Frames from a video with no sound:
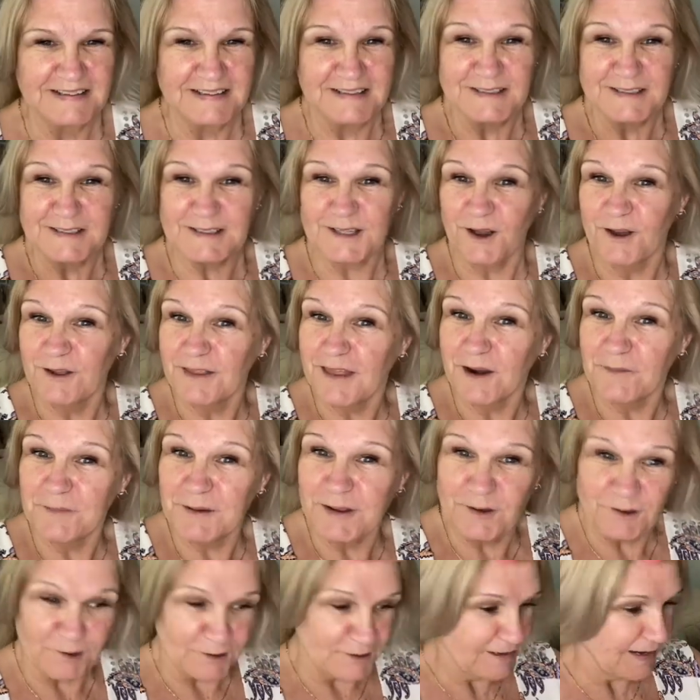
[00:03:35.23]
So that'll be
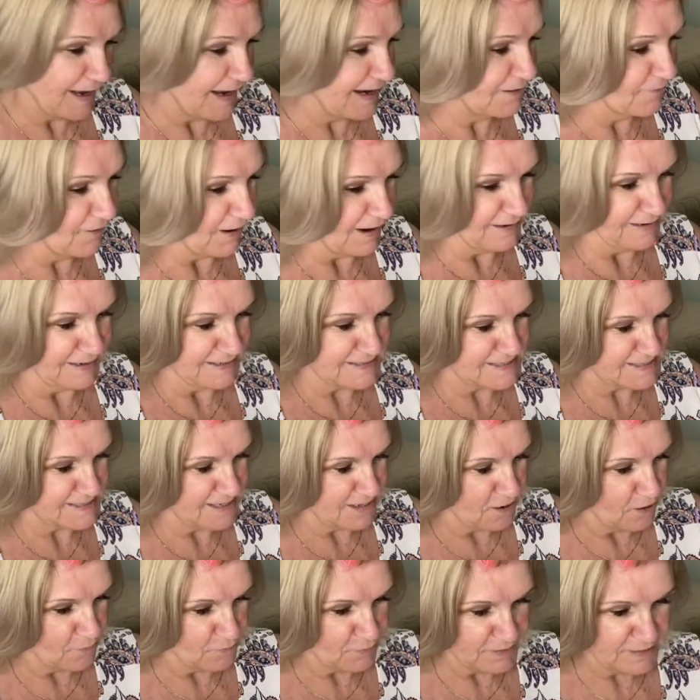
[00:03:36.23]
good. Anyway, let's get
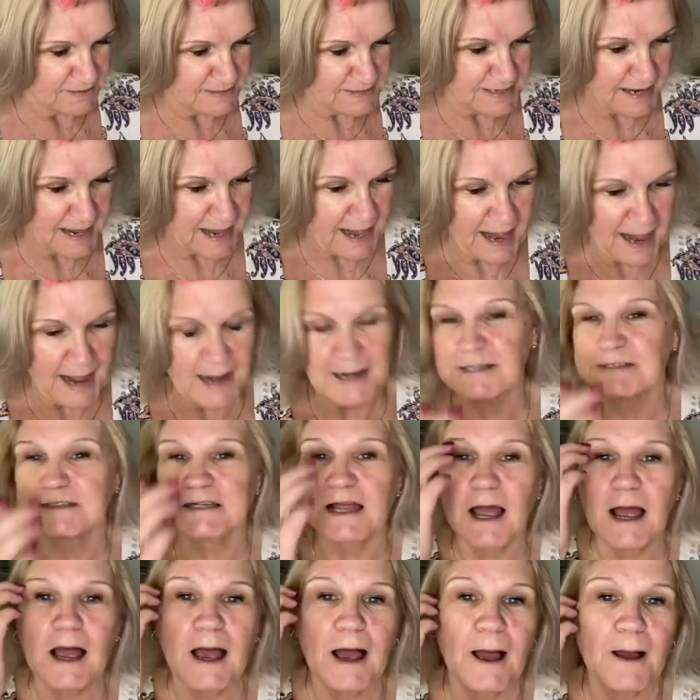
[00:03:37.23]
on with it. And
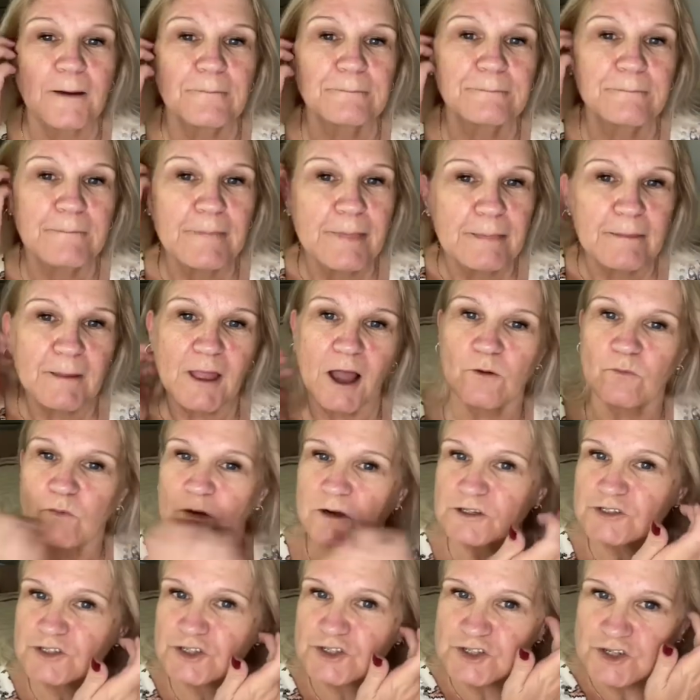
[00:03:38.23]
I
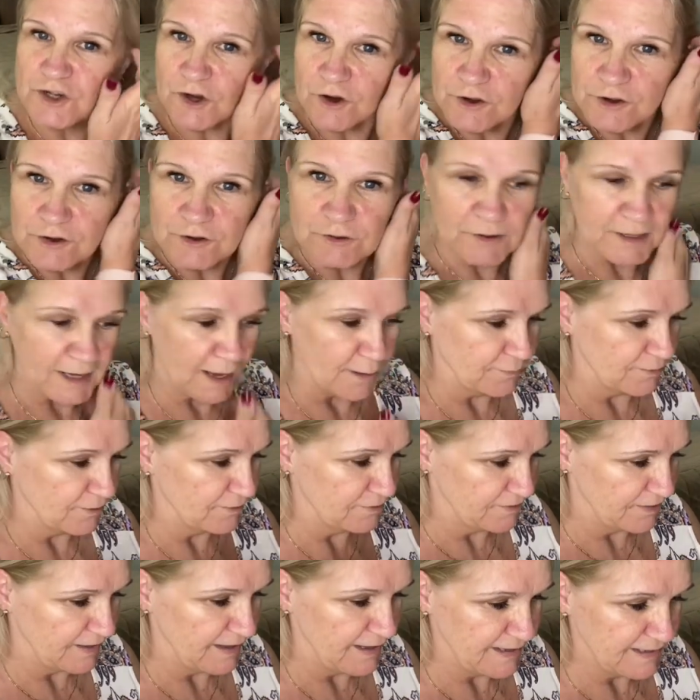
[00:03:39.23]
wanted to show you a couple of
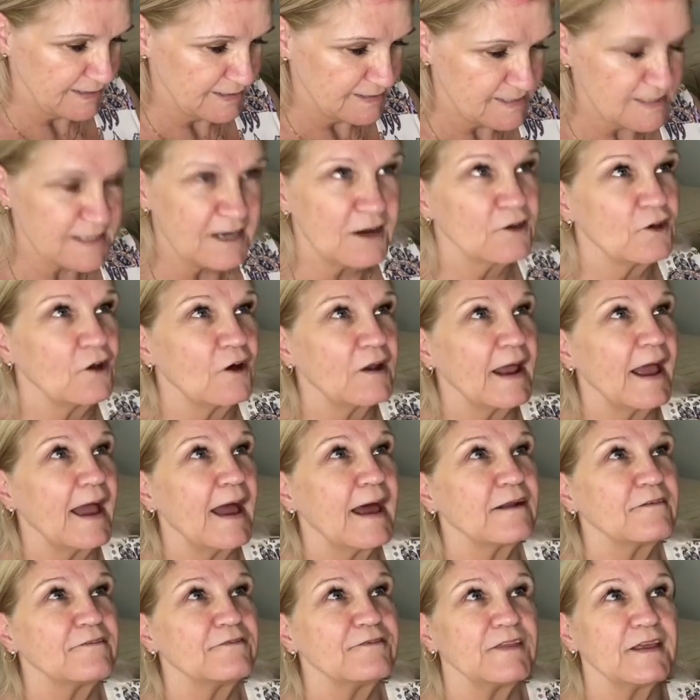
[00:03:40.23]
things that I got
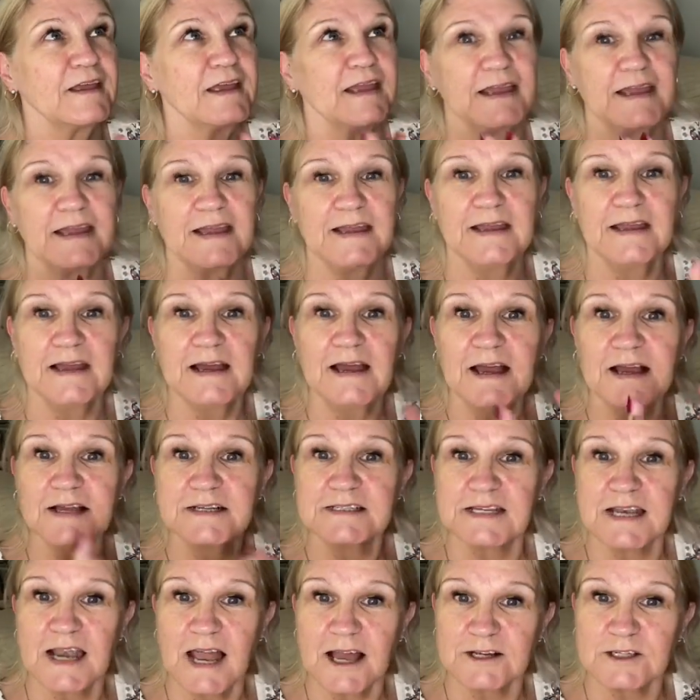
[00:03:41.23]
out of the
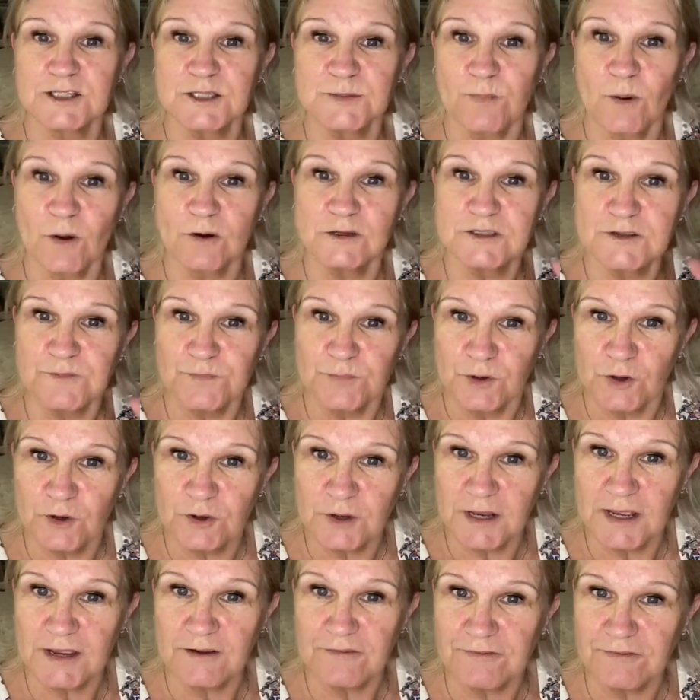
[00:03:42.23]
Deluxe Box of
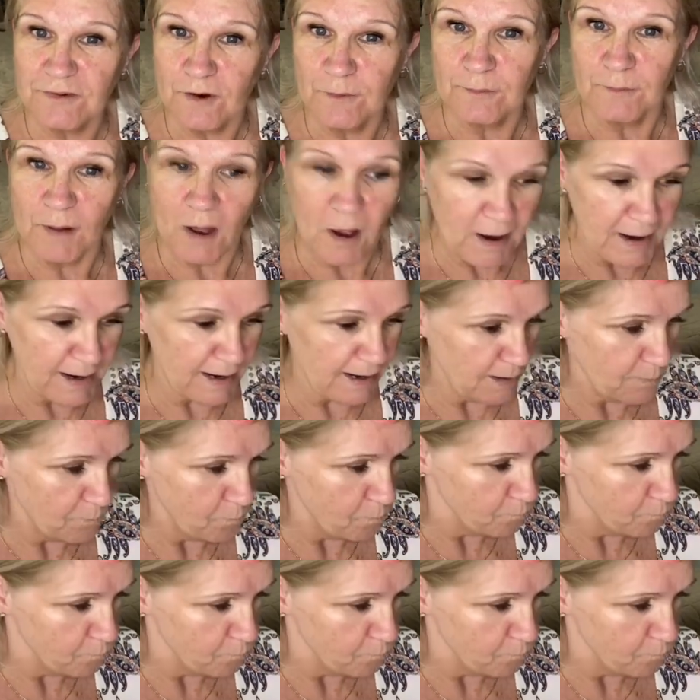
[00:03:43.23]
Beauty from Myer